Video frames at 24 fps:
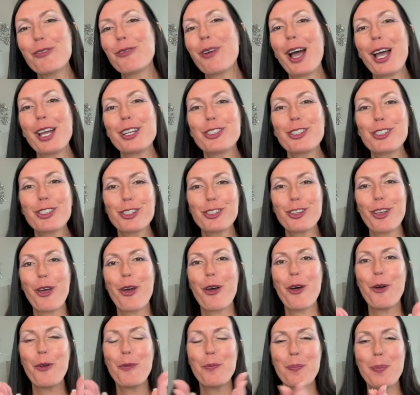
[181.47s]
you guys
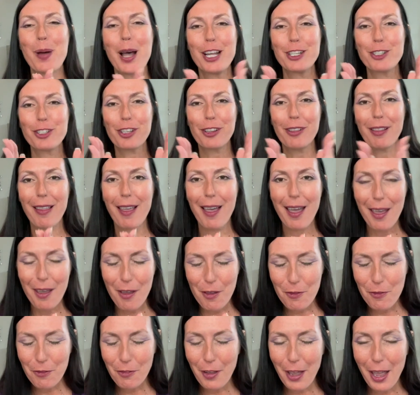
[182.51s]
so much
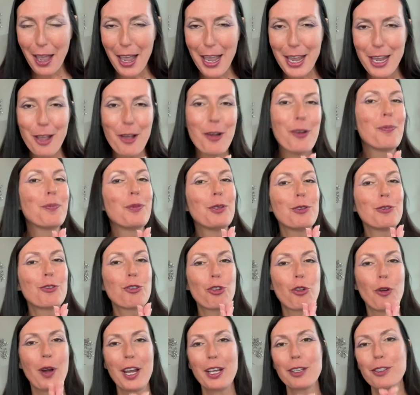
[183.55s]
love. I hope you
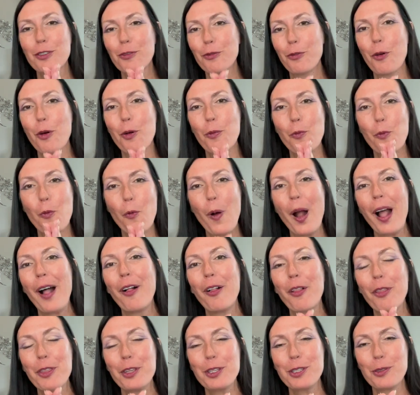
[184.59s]
transform
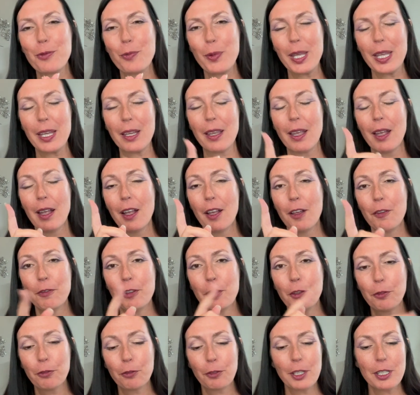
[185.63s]
well this week.
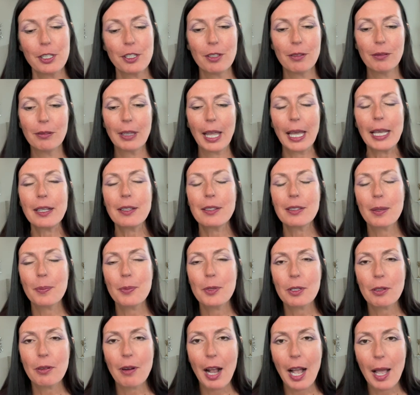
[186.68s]
Feel free to like,
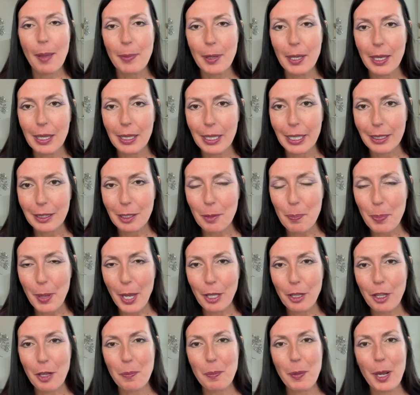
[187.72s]
subscribe, and click the
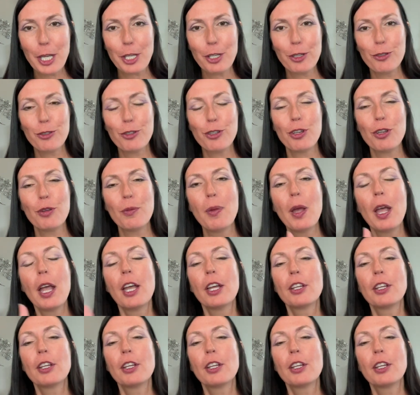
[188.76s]
bell on my YouTube